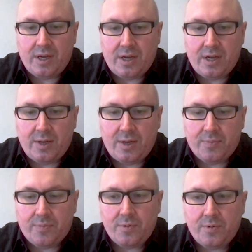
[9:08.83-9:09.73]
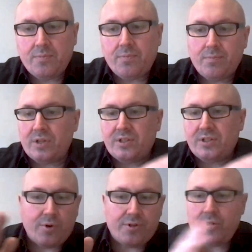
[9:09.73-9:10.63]

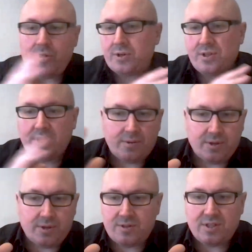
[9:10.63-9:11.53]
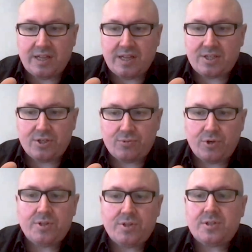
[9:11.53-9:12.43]
multi-orthologous
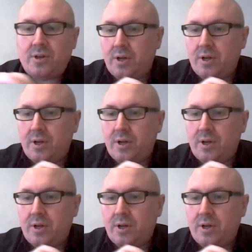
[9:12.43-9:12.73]
selection rounds